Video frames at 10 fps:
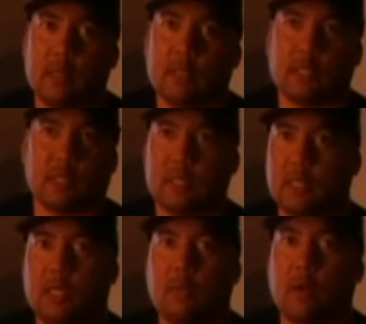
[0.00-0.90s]
just
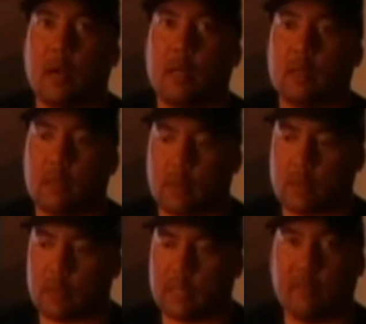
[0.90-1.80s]
continue on
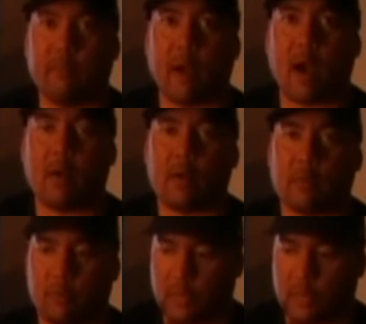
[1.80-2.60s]
or give power and